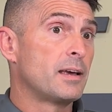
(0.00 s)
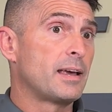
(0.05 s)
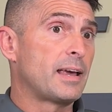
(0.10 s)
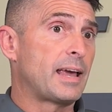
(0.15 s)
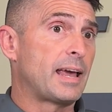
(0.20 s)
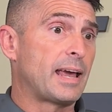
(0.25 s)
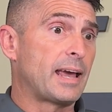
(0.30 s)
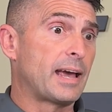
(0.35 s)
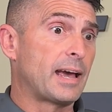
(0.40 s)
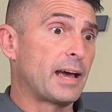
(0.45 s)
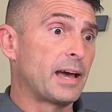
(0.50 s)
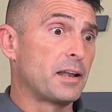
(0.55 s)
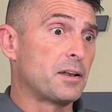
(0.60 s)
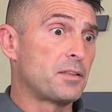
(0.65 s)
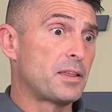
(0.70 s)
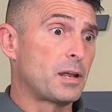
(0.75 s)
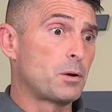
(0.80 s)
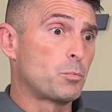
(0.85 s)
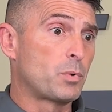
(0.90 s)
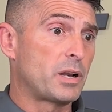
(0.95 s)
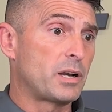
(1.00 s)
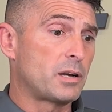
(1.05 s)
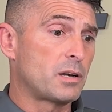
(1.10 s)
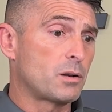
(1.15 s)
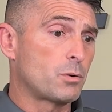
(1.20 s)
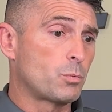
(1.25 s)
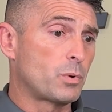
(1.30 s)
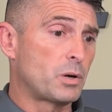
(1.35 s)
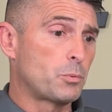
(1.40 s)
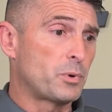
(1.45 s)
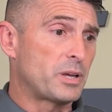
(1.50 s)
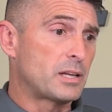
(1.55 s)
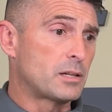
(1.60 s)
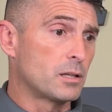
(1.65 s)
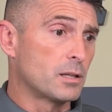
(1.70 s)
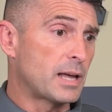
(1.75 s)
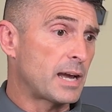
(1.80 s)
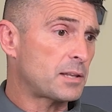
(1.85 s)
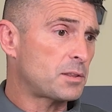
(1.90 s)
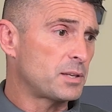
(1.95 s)
And then when we
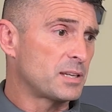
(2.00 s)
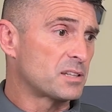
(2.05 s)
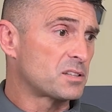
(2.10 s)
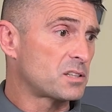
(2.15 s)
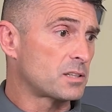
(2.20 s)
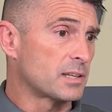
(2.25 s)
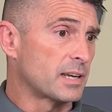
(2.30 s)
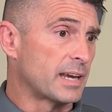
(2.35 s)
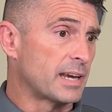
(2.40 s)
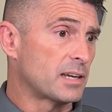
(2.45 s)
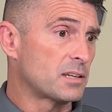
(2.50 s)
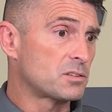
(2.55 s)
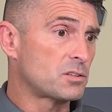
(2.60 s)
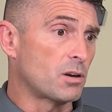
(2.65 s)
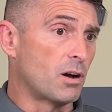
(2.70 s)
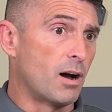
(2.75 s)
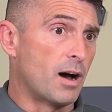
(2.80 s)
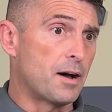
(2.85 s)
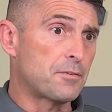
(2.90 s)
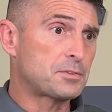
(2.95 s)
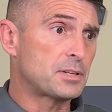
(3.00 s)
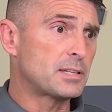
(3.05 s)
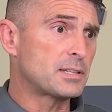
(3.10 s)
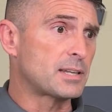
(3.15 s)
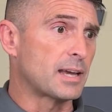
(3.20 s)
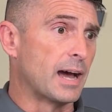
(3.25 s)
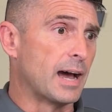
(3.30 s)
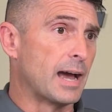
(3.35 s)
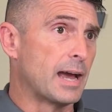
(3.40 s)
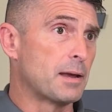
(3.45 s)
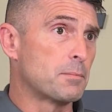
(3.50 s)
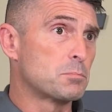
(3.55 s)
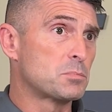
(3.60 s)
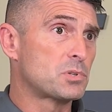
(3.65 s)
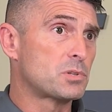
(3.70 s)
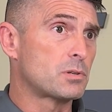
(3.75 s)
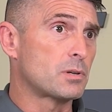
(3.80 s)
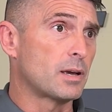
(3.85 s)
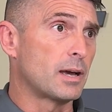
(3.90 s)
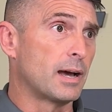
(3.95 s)
collect these things,
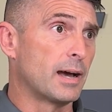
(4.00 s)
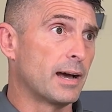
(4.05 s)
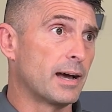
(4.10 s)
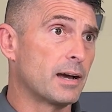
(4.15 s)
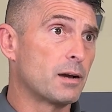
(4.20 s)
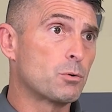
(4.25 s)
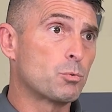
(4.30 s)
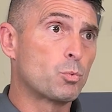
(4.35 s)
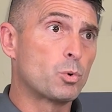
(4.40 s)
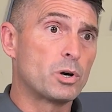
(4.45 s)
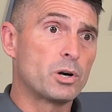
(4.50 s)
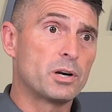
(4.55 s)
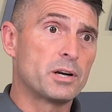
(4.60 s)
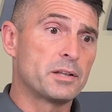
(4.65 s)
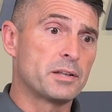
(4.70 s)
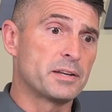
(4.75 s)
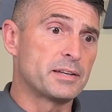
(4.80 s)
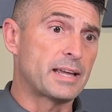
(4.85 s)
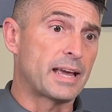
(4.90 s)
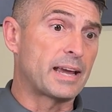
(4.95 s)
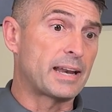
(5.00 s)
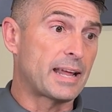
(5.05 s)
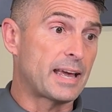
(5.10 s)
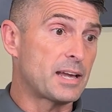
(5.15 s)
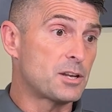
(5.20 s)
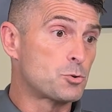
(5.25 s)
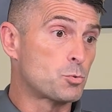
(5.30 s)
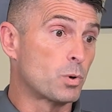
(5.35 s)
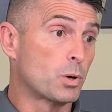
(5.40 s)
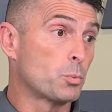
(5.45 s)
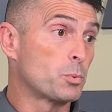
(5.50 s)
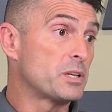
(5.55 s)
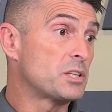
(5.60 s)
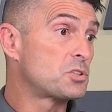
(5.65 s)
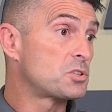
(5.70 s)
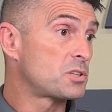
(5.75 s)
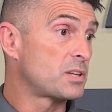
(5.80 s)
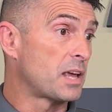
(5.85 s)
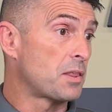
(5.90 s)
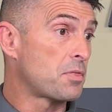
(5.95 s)
oftentimes we're in a day and age where we
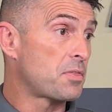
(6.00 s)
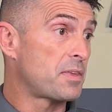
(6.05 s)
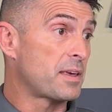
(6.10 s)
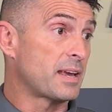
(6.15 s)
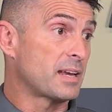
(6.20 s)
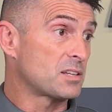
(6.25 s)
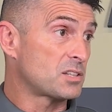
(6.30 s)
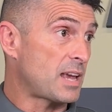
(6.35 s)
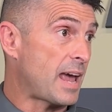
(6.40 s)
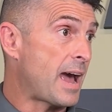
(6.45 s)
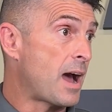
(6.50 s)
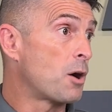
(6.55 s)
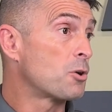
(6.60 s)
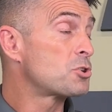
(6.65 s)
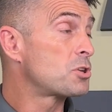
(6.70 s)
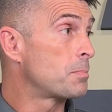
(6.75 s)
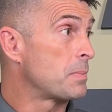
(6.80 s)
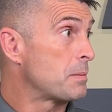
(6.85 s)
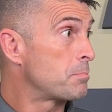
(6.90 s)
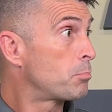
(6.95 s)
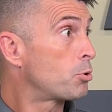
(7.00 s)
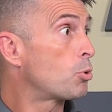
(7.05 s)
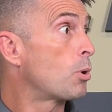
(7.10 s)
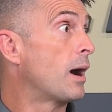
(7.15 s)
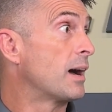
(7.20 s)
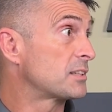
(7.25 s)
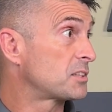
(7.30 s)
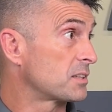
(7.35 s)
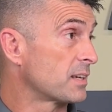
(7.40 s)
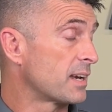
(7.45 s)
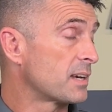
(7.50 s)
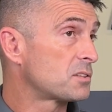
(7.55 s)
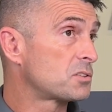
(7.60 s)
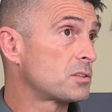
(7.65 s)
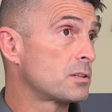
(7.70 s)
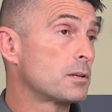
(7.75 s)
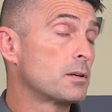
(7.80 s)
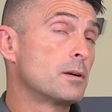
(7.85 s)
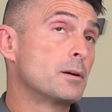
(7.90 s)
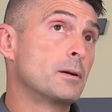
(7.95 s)
send things out to be
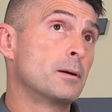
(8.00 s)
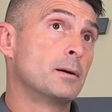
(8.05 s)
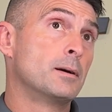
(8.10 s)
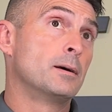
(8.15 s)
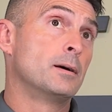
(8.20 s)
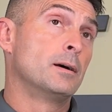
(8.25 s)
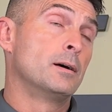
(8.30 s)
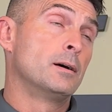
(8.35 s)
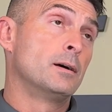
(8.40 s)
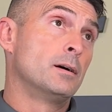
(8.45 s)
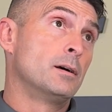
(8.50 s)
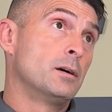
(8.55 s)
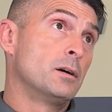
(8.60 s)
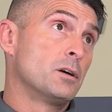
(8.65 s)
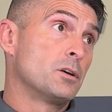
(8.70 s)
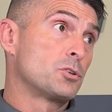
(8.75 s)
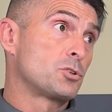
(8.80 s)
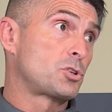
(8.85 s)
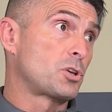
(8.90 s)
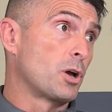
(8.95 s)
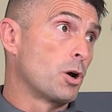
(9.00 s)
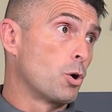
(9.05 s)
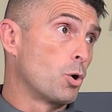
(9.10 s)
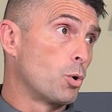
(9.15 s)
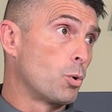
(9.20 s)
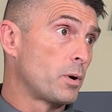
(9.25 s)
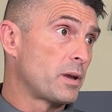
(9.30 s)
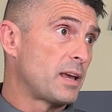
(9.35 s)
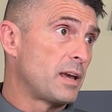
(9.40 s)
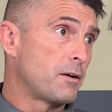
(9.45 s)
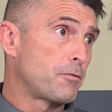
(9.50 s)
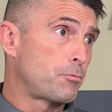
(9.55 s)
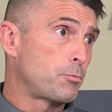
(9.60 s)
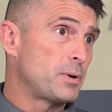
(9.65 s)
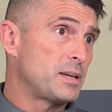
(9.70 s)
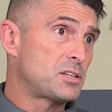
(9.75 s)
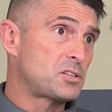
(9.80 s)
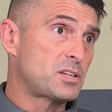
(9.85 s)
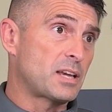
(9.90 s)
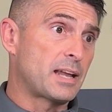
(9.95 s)
processed. So if
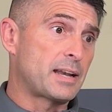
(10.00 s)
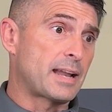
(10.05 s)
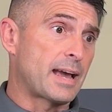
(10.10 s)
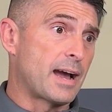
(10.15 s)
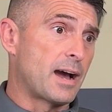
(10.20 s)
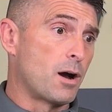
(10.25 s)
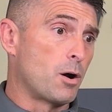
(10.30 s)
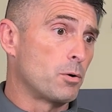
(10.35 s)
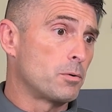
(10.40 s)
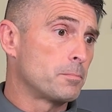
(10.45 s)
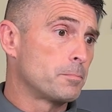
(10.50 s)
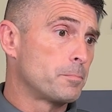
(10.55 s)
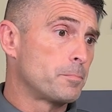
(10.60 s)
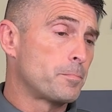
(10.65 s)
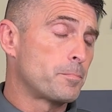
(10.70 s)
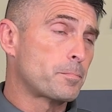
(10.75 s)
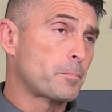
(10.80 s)
we send out